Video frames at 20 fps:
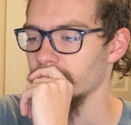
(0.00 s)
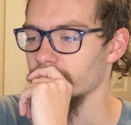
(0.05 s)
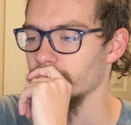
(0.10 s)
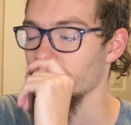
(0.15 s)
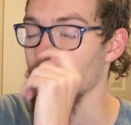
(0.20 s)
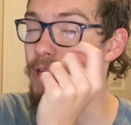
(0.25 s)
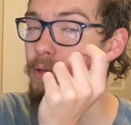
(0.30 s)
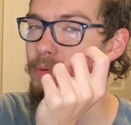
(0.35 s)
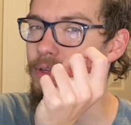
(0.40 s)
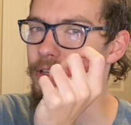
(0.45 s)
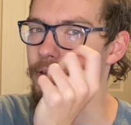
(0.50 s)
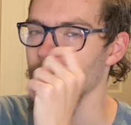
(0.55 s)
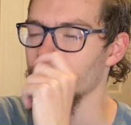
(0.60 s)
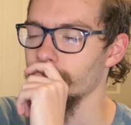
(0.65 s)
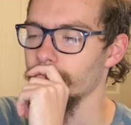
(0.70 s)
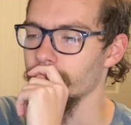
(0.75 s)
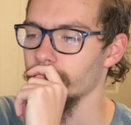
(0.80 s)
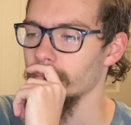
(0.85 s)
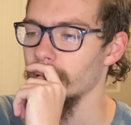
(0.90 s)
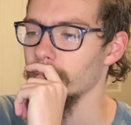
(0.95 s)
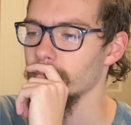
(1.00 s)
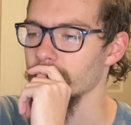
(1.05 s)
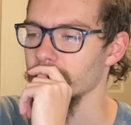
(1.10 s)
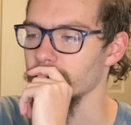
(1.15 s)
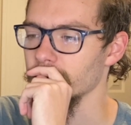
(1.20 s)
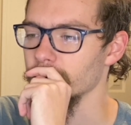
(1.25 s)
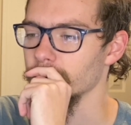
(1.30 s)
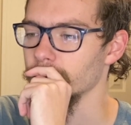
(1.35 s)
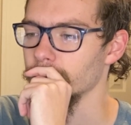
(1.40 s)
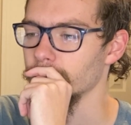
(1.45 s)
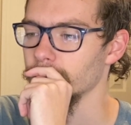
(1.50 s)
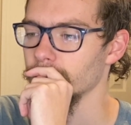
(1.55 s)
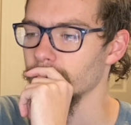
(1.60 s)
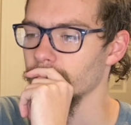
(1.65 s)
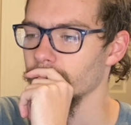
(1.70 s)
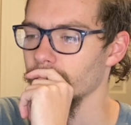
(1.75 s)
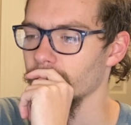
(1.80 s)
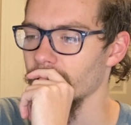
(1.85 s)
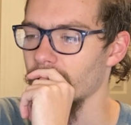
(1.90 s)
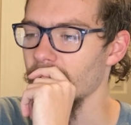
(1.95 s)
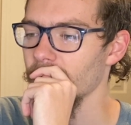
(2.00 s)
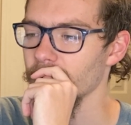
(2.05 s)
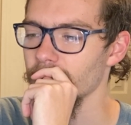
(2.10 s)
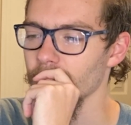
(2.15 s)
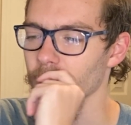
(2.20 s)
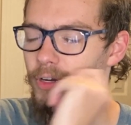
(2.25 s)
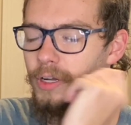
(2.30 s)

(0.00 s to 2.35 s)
Maybe it could. I don't know.